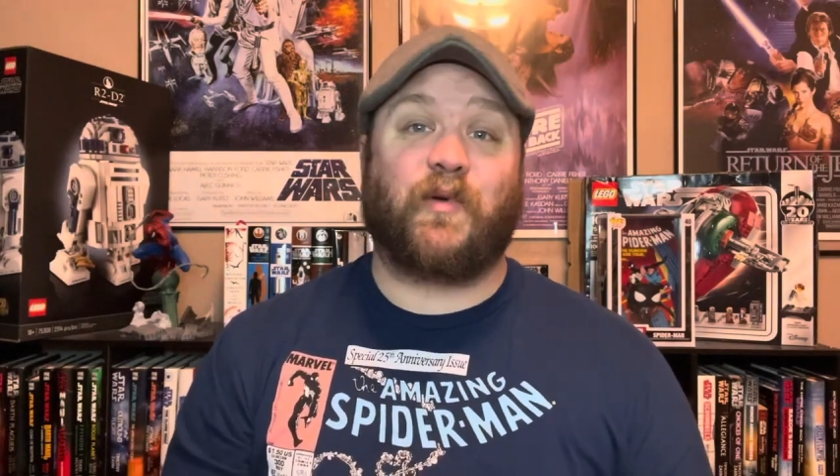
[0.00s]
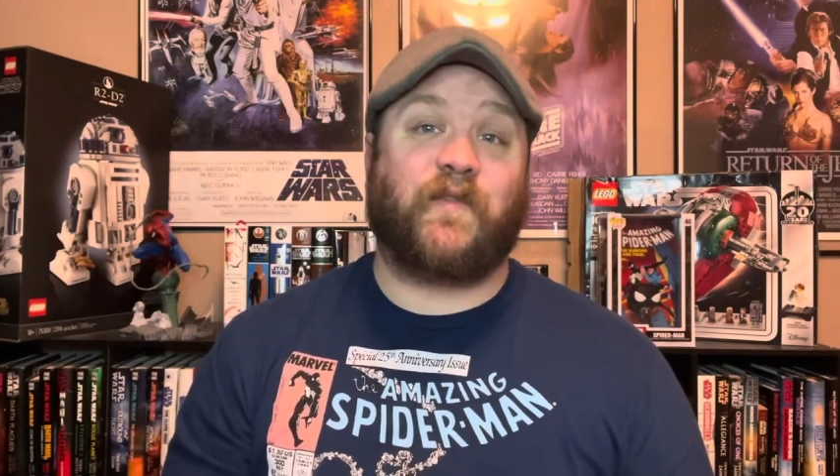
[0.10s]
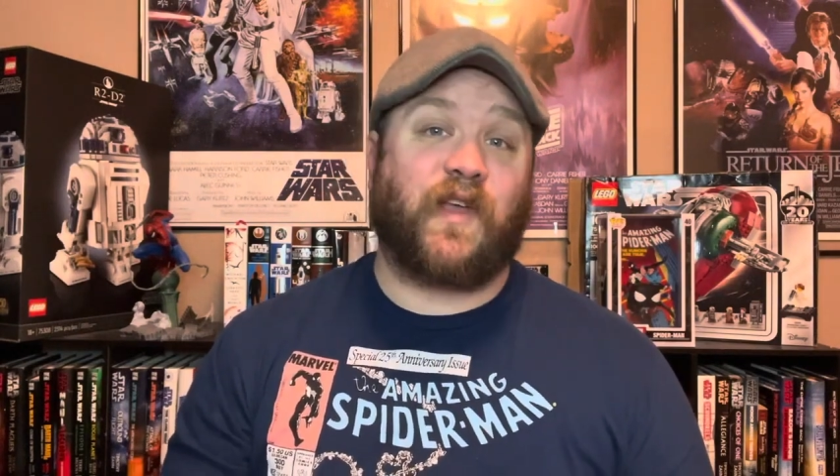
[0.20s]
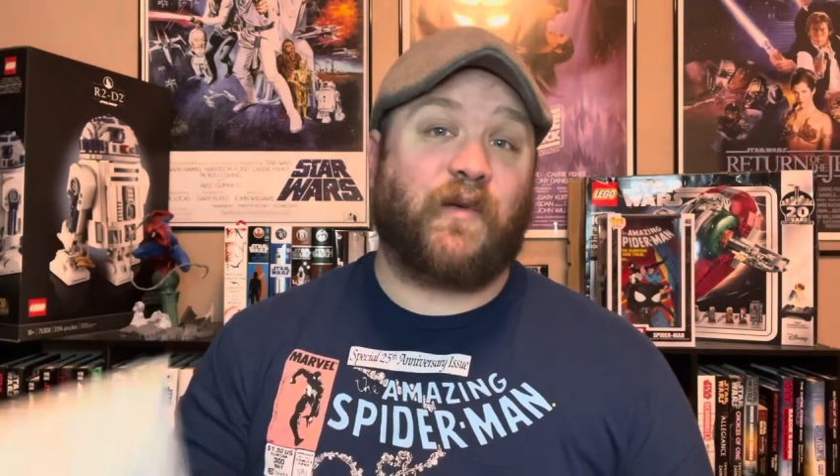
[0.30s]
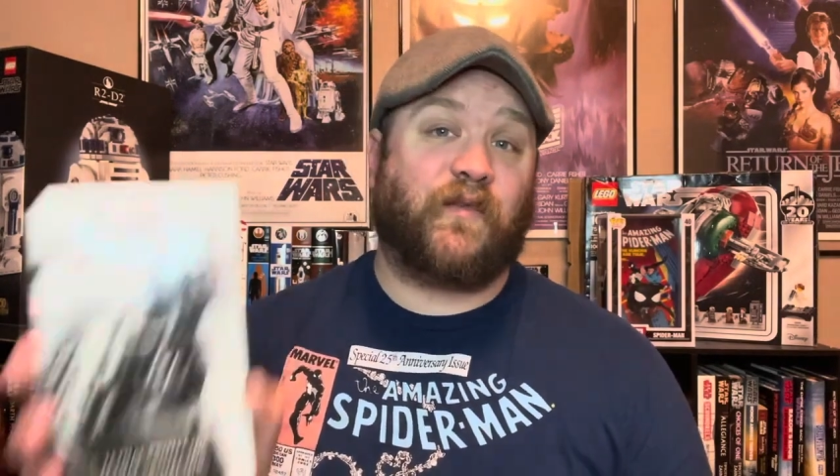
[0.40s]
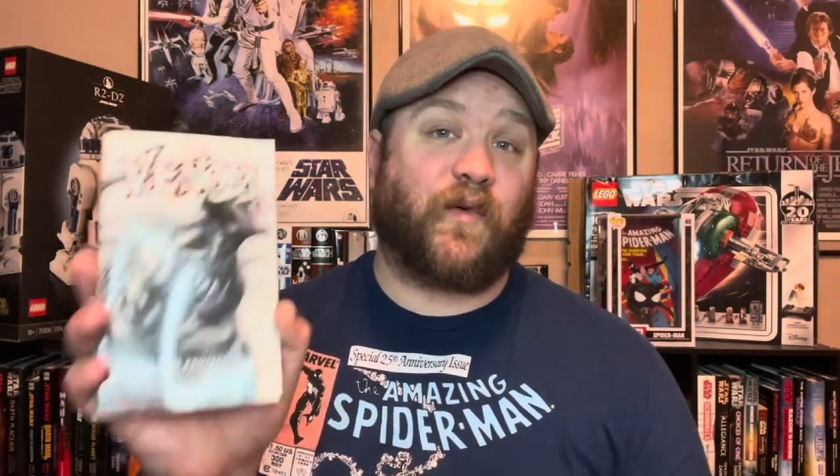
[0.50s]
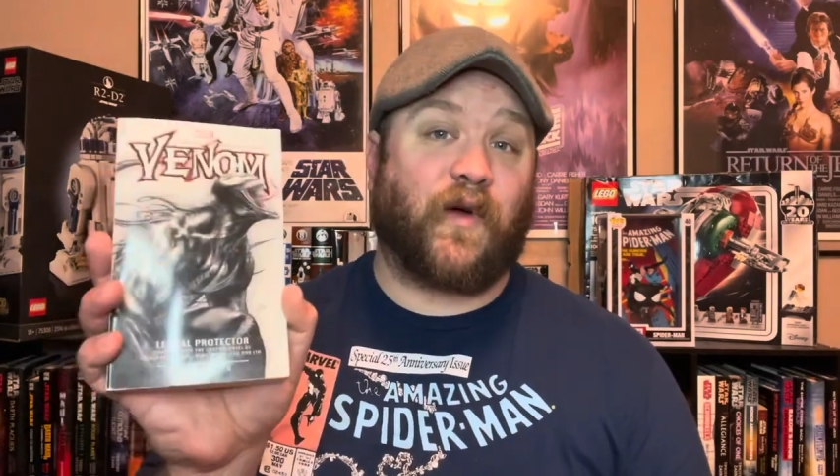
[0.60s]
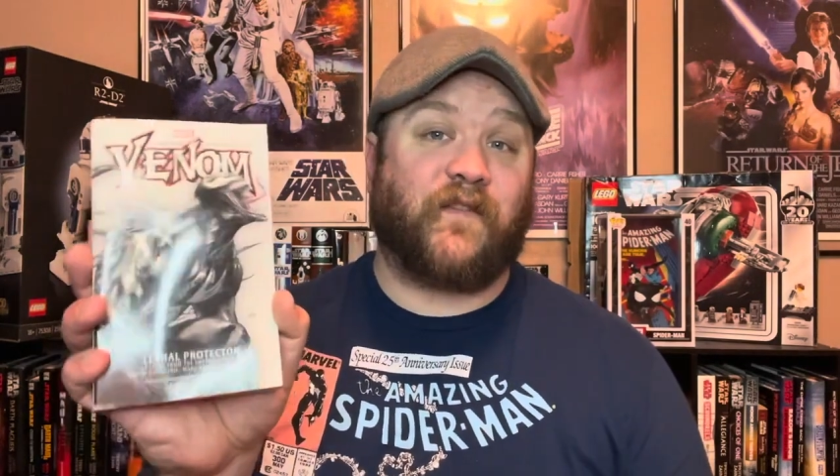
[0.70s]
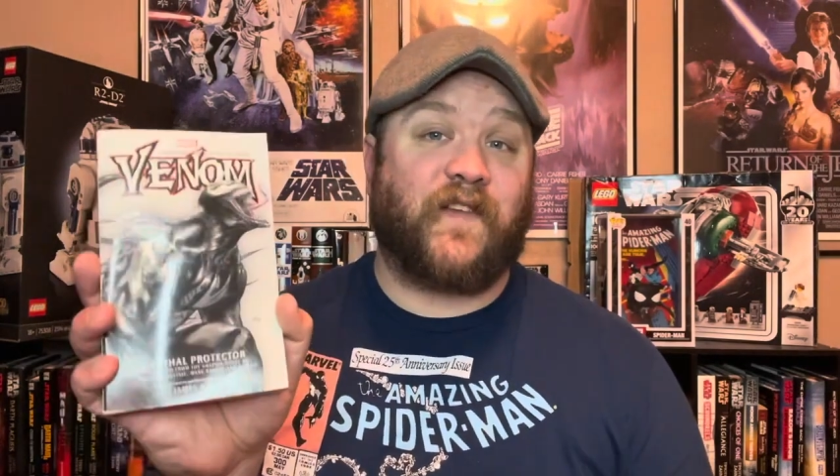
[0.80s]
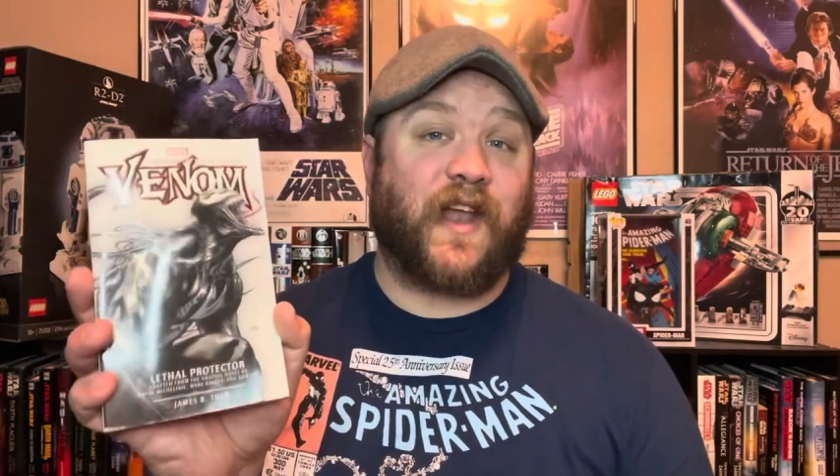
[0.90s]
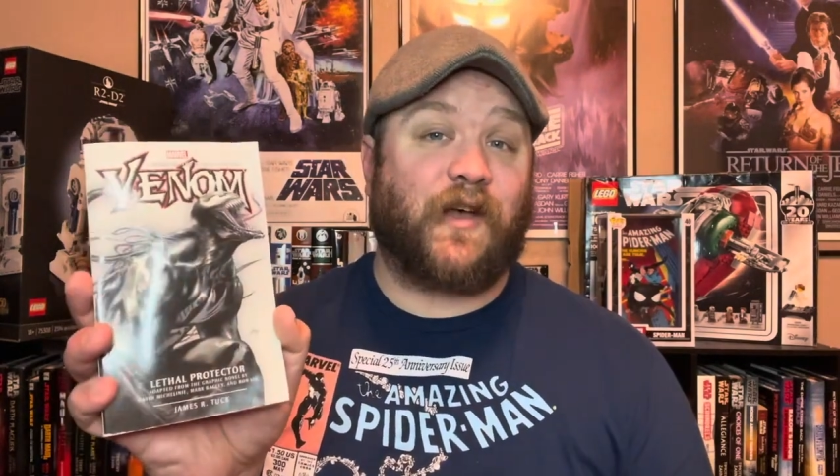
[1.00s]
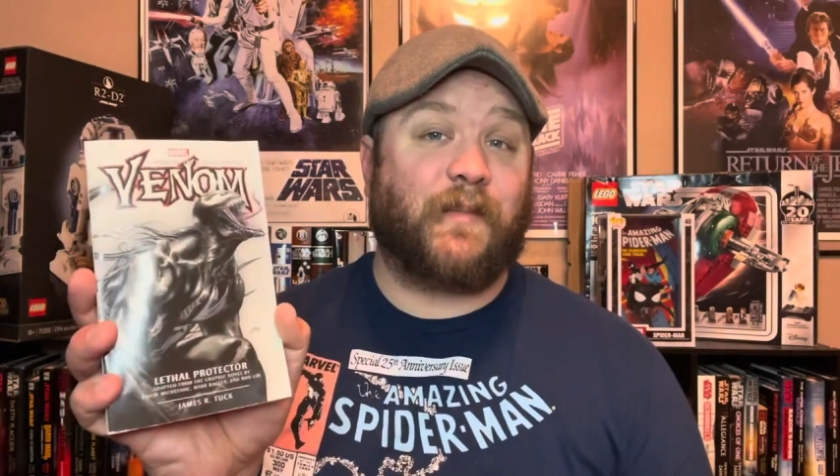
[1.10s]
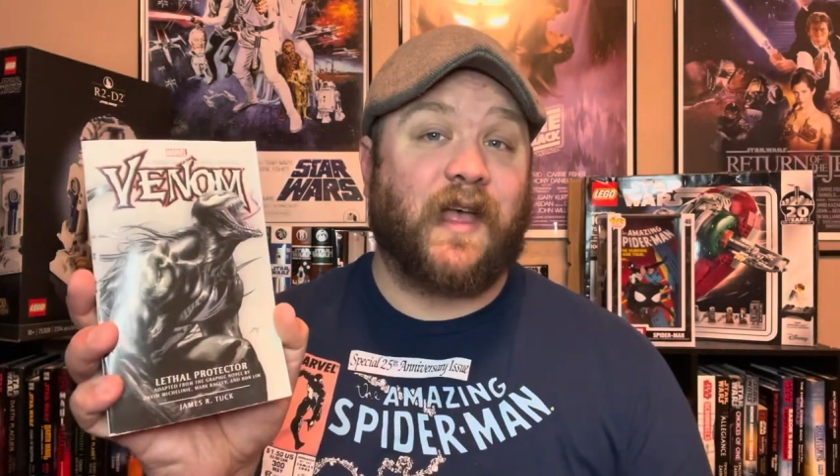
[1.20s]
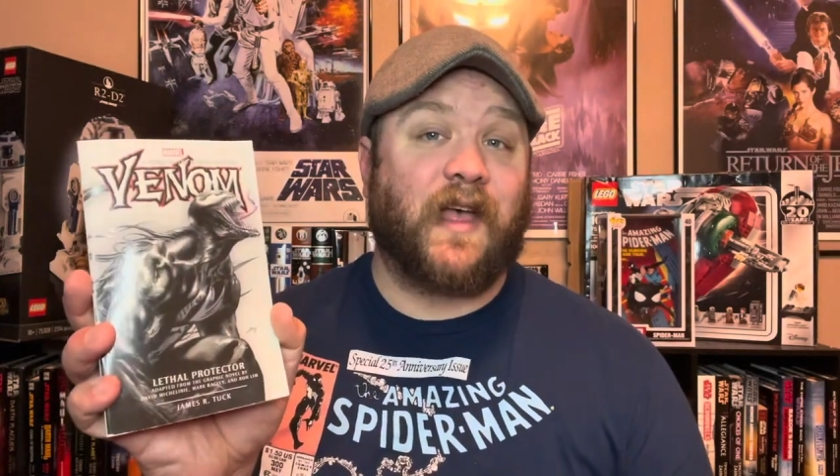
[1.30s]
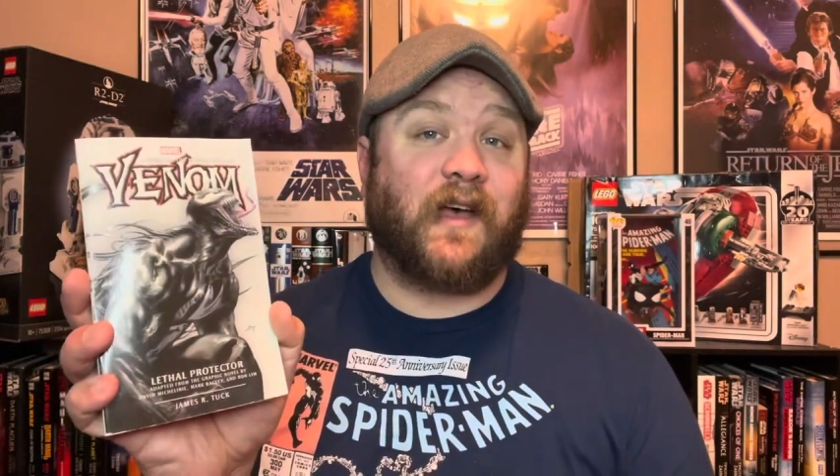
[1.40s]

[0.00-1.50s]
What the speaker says: review for Venom,